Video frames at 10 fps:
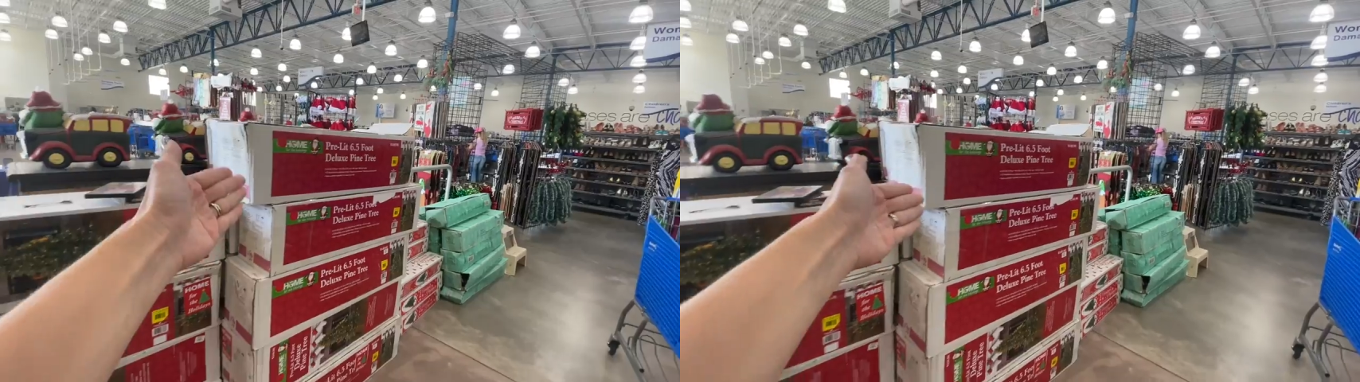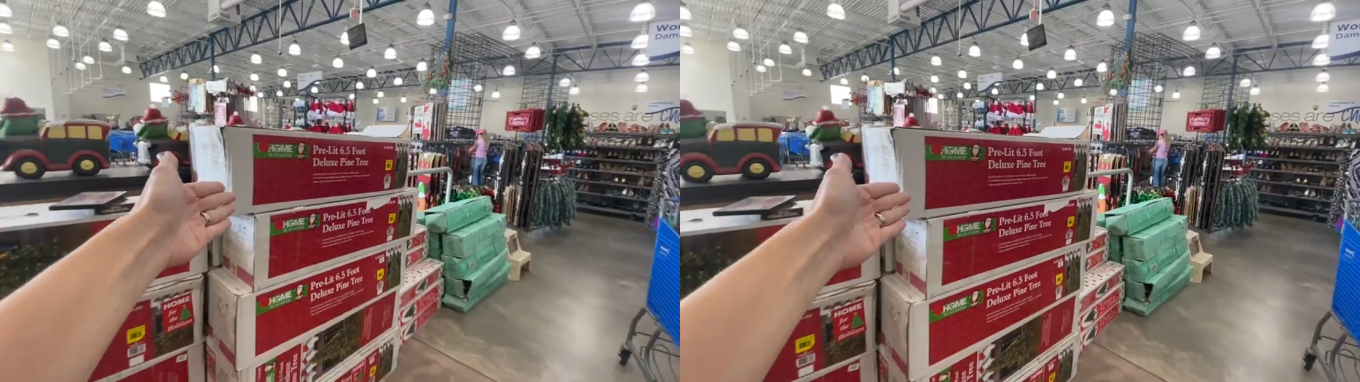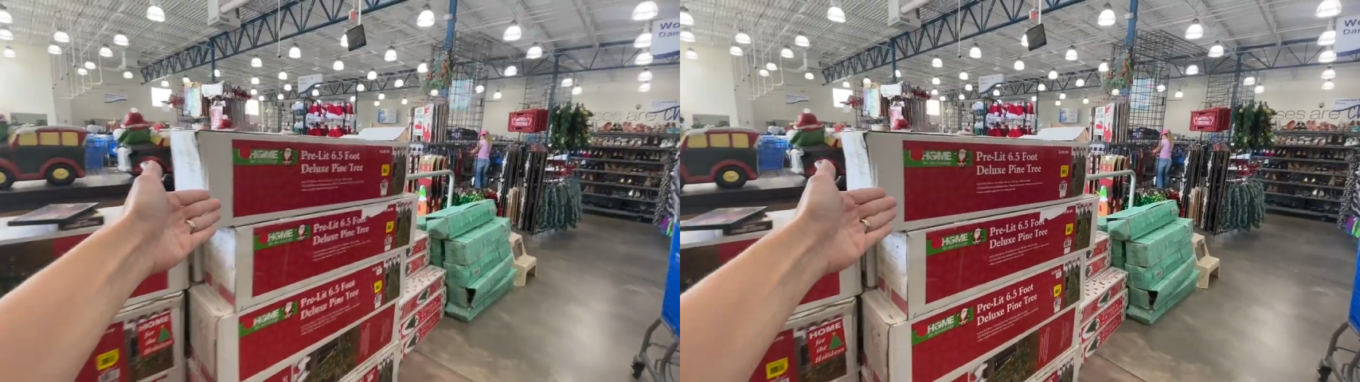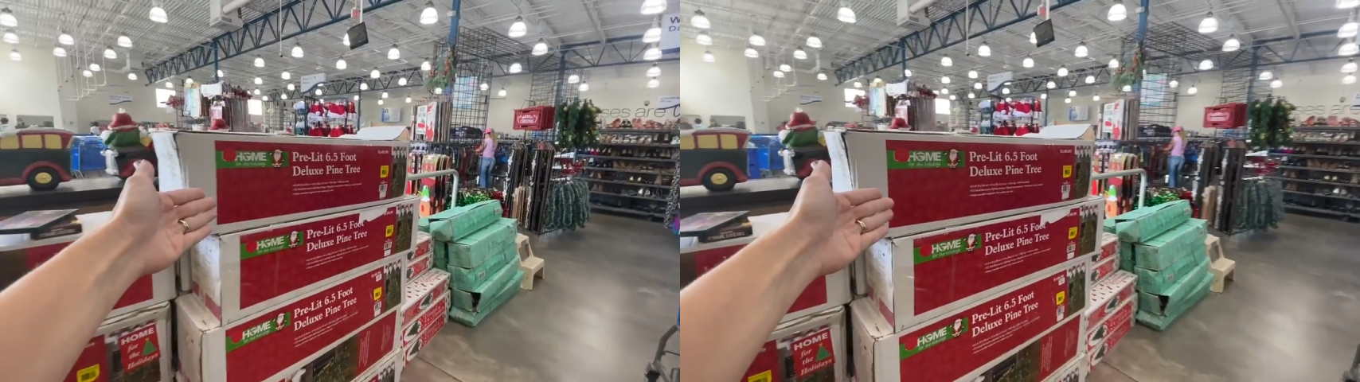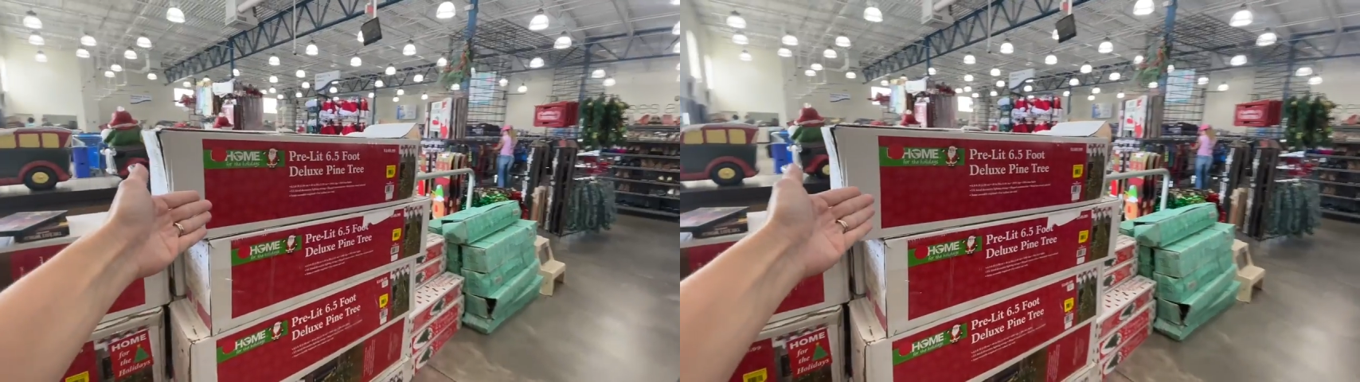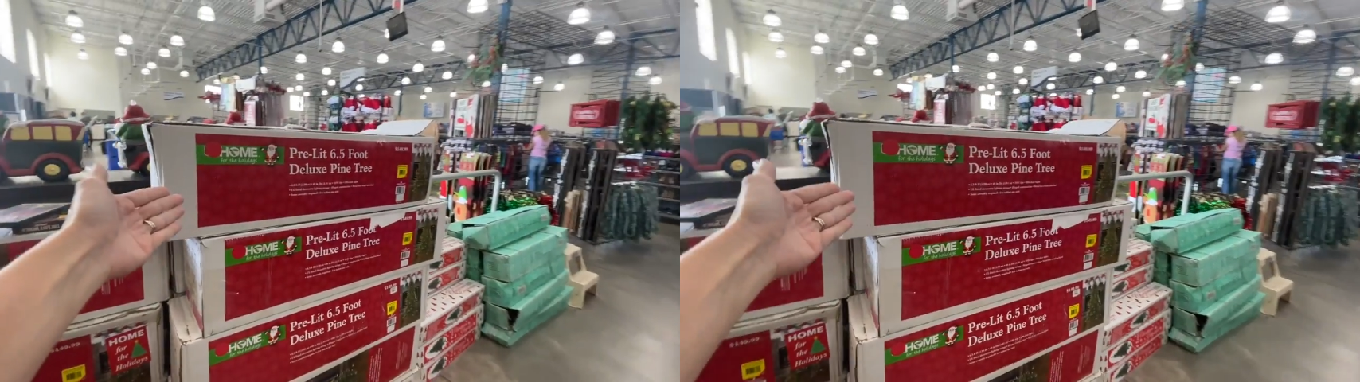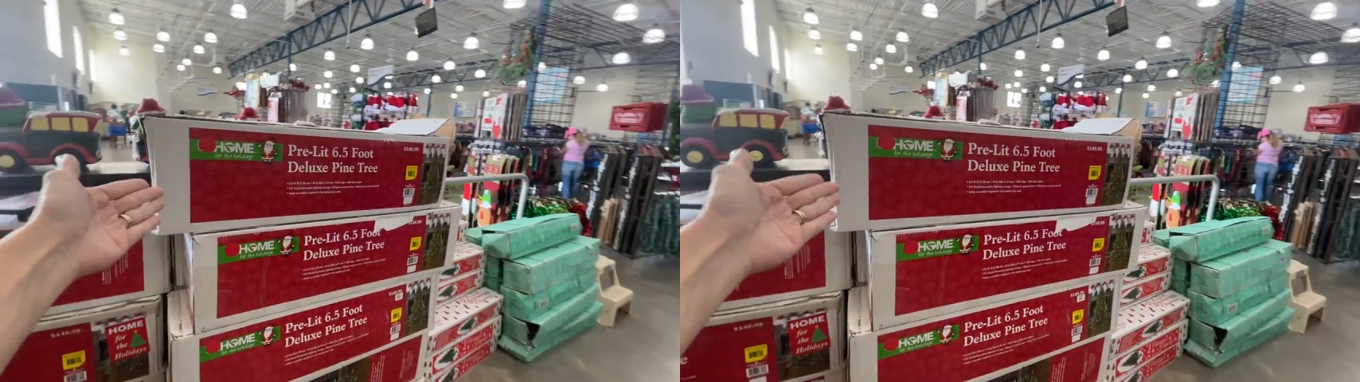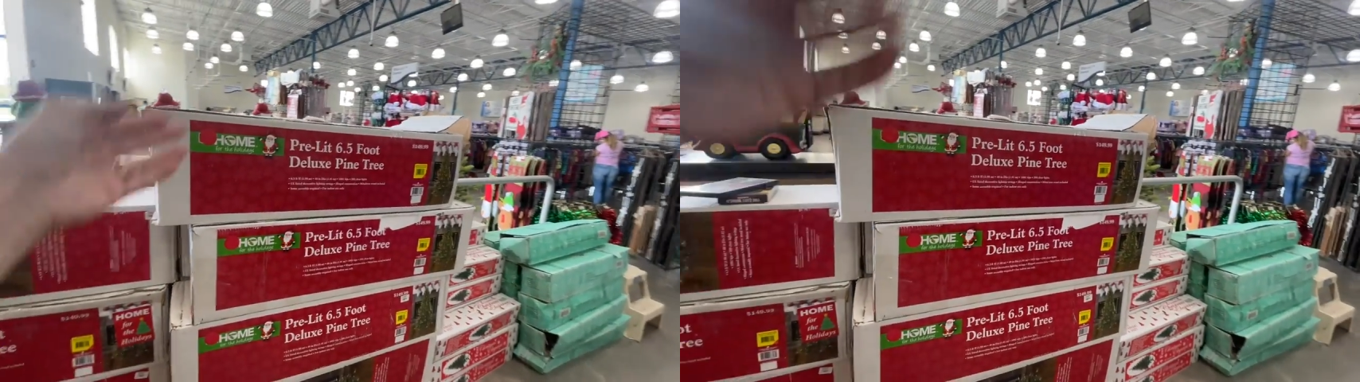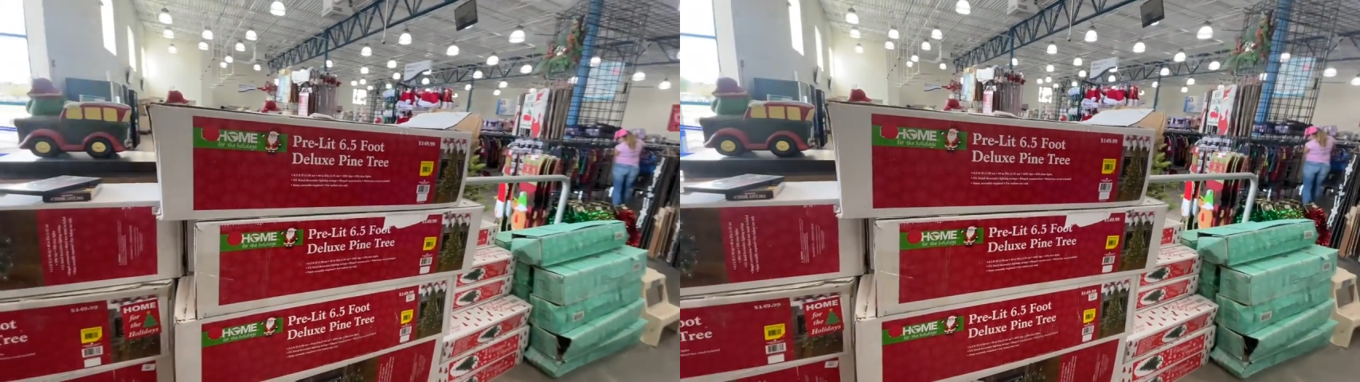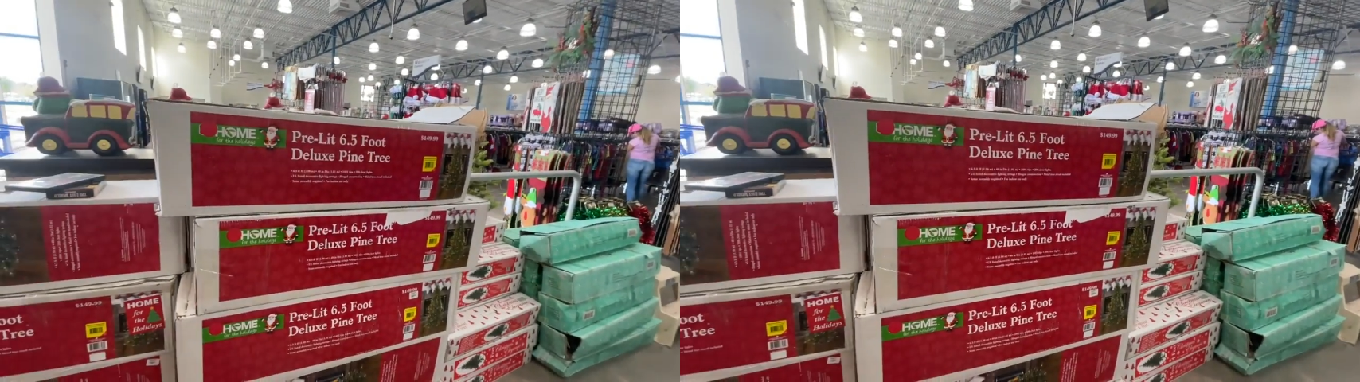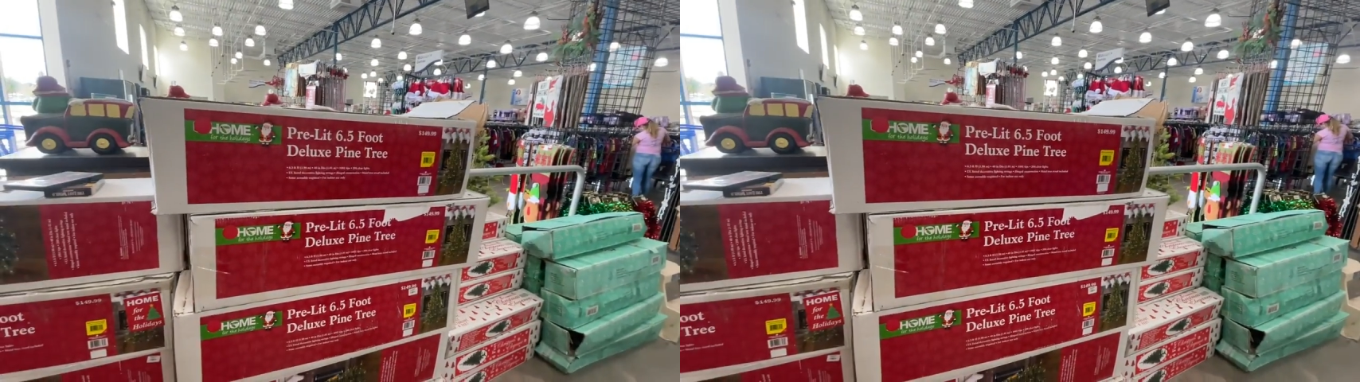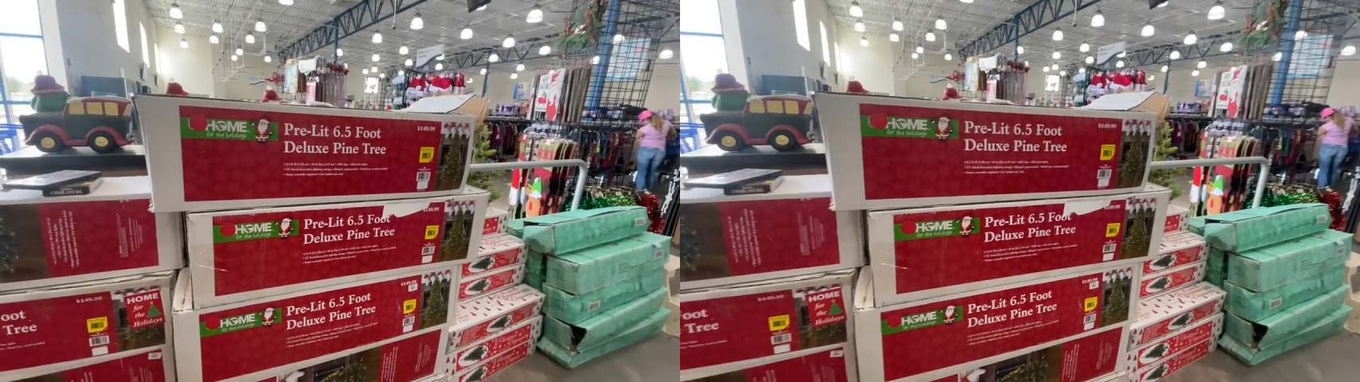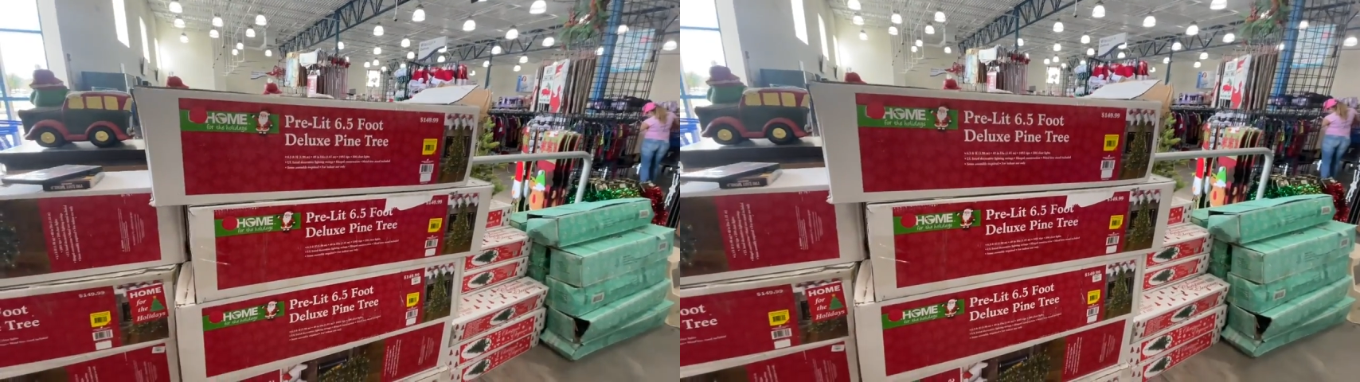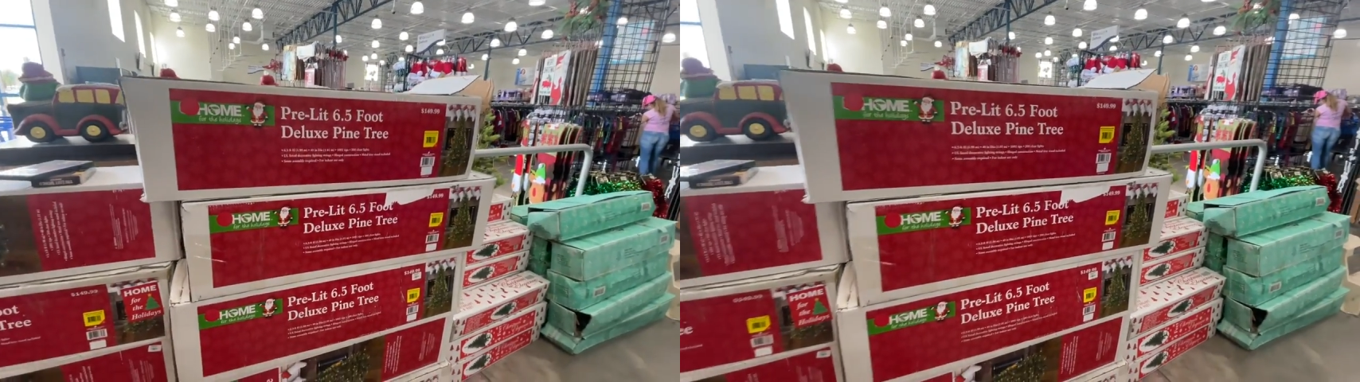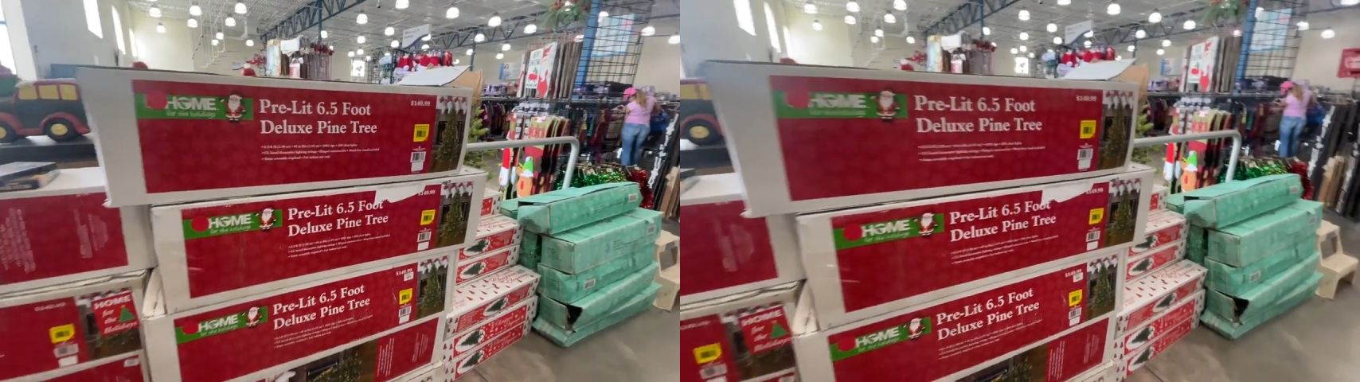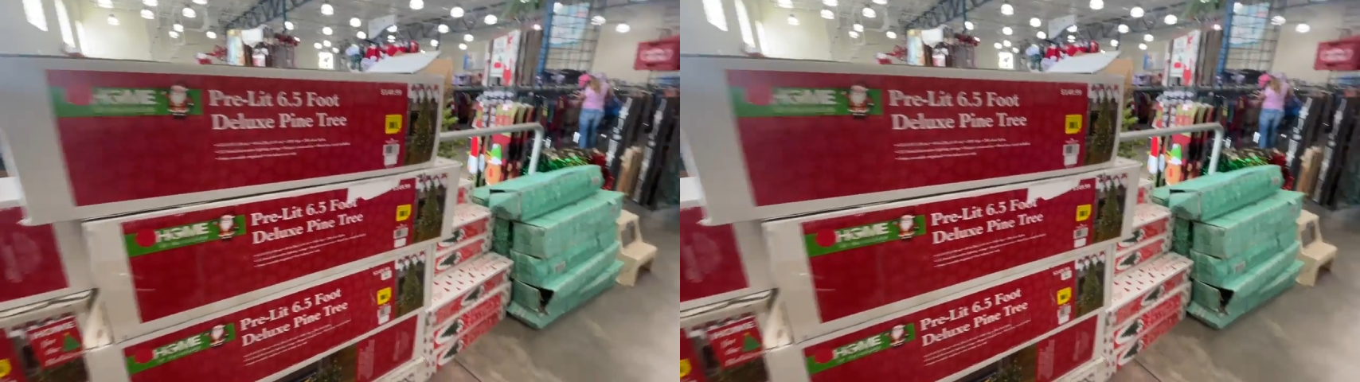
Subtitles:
(no speaker visible)